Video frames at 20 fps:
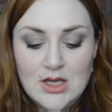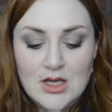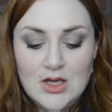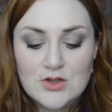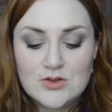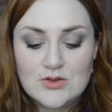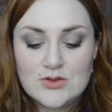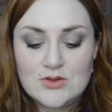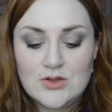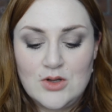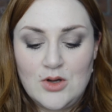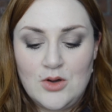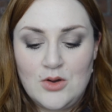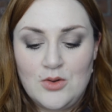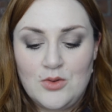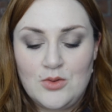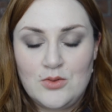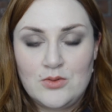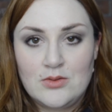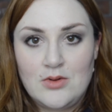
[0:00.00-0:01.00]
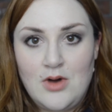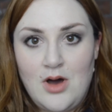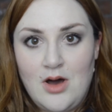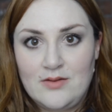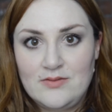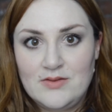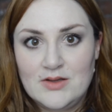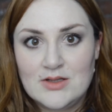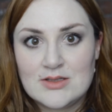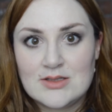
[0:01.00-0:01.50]
So
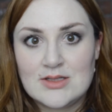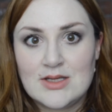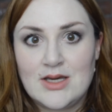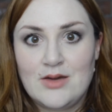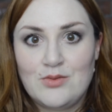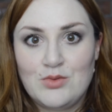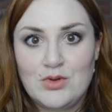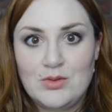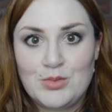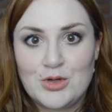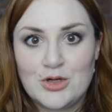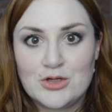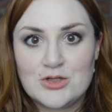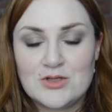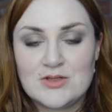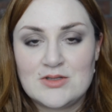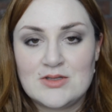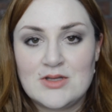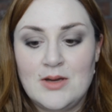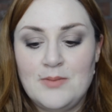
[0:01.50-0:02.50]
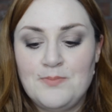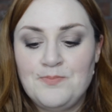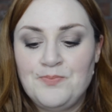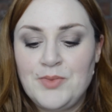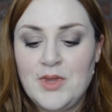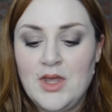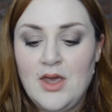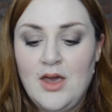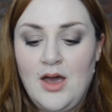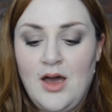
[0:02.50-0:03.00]
obviously I repurchased them.
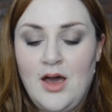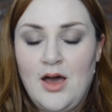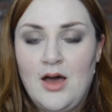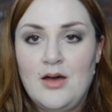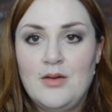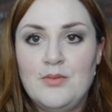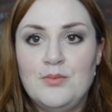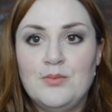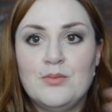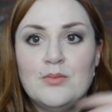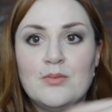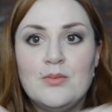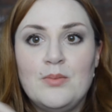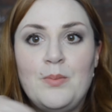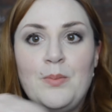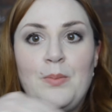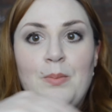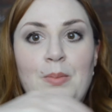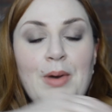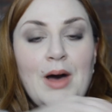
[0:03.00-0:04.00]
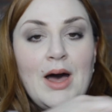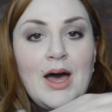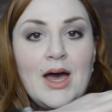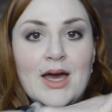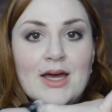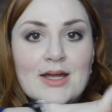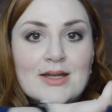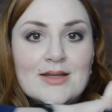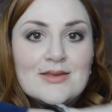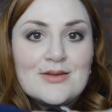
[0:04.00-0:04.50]

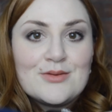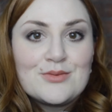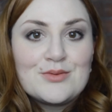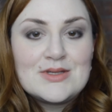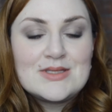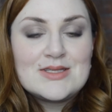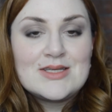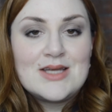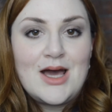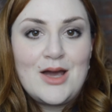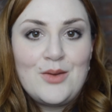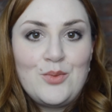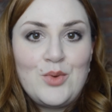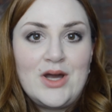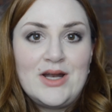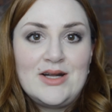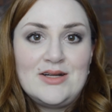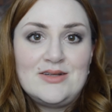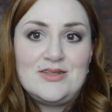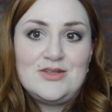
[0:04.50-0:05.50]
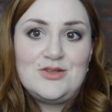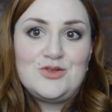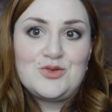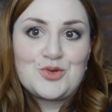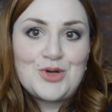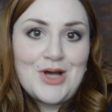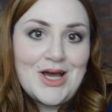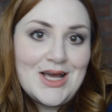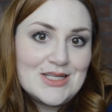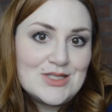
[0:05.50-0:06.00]
But the reason I wanted to
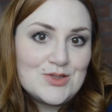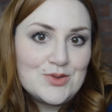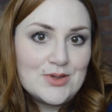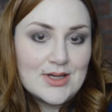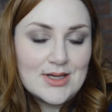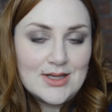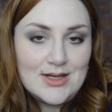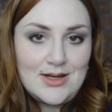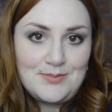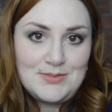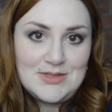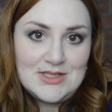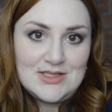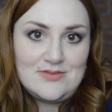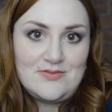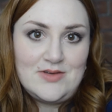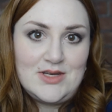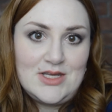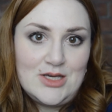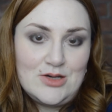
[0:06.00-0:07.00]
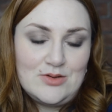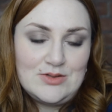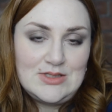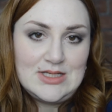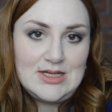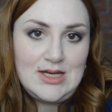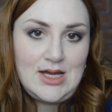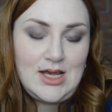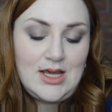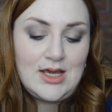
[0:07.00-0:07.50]
try doing an Empties video
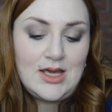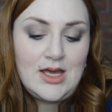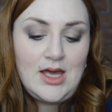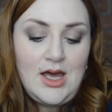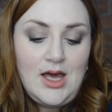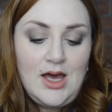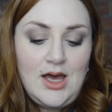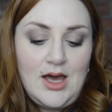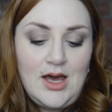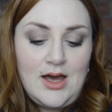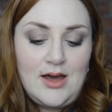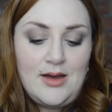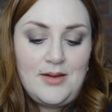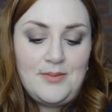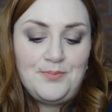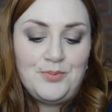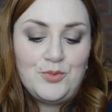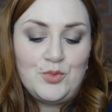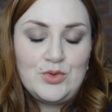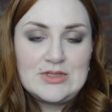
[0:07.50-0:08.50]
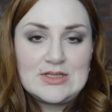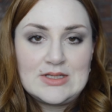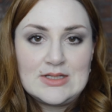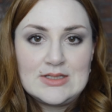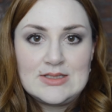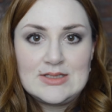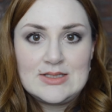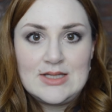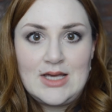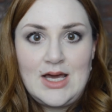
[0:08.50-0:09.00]
today was
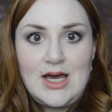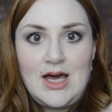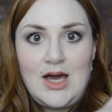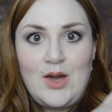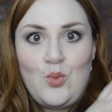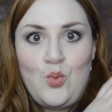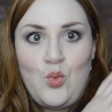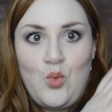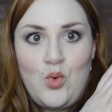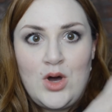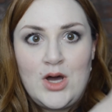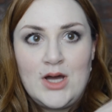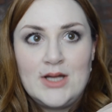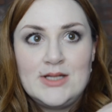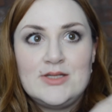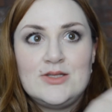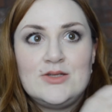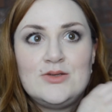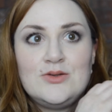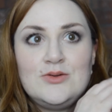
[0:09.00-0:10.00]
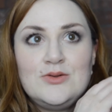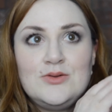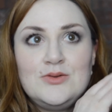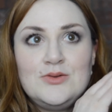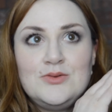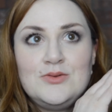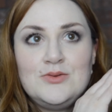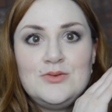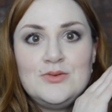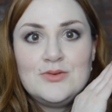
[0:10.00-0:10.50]
because I want
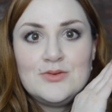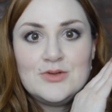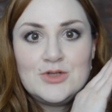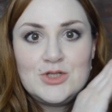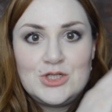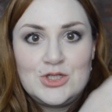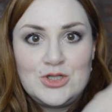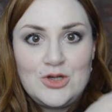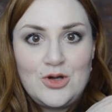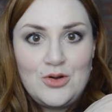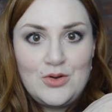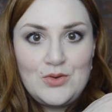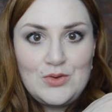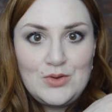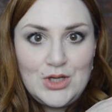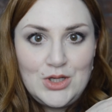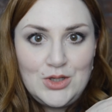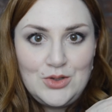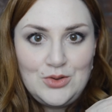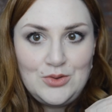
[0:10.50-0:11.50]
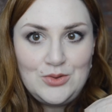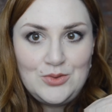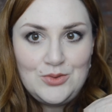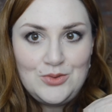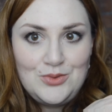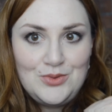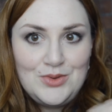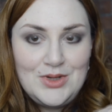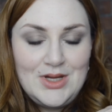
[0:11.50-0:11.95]
to show you